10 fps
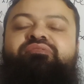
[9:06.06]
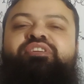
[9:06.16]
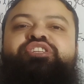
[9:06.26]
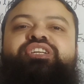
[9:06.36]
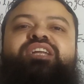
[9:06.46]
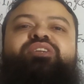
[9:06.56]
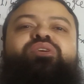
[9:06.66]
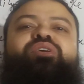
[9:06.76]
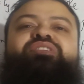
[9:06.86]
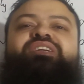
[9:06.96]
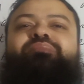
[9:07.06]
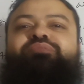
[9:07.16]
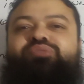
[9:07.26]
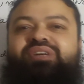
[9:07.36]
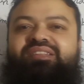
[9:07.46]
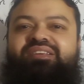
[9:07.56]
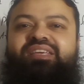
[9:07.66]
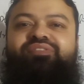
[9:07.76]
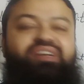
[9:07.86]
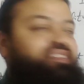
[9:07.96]
which cannot come together.
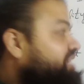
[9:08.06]
If I